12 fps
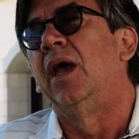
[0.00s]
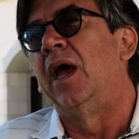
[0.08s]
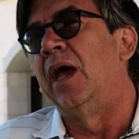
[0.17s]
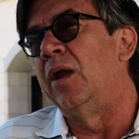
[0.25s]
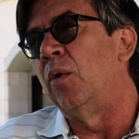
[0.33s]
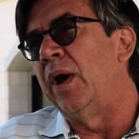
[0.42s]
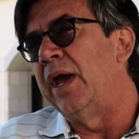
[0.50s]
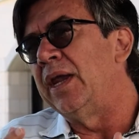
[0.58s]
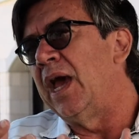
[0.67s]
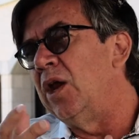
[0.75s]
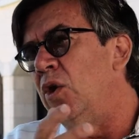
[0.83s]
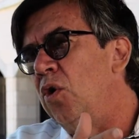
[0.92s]
And when
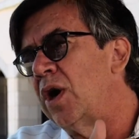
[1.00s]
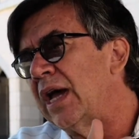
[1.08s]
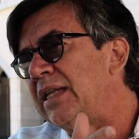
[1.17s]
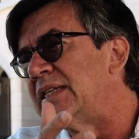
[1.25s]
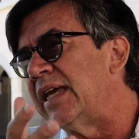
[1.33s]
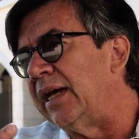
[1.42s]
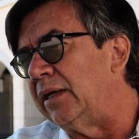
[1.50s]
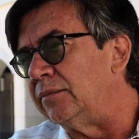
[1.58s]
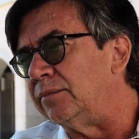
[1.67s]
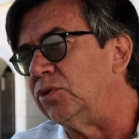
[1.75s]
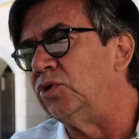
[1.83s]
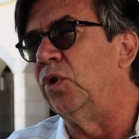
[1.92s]
I look at them
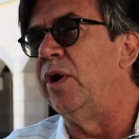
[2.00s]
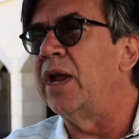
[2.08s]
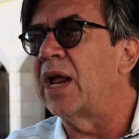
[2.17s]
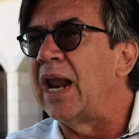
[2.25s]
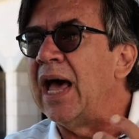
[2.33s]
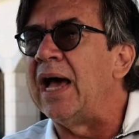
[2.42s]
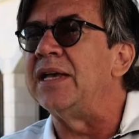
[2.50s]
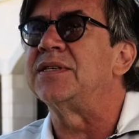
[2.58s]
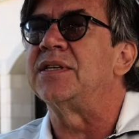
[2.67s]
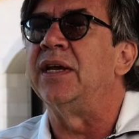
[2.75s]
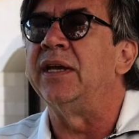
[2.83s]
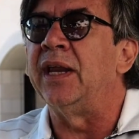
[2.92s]
during class
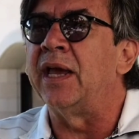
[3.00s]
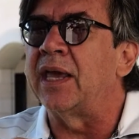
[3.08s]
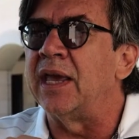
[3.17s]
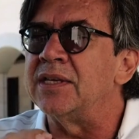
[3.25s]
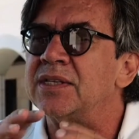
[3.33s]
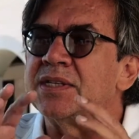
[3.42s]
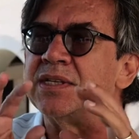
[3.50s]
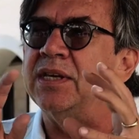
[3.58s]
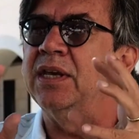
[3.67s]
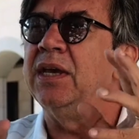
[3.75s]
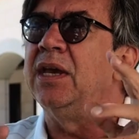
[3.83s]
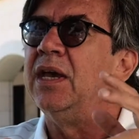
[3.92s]
and I can
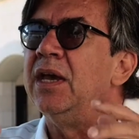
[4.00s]
see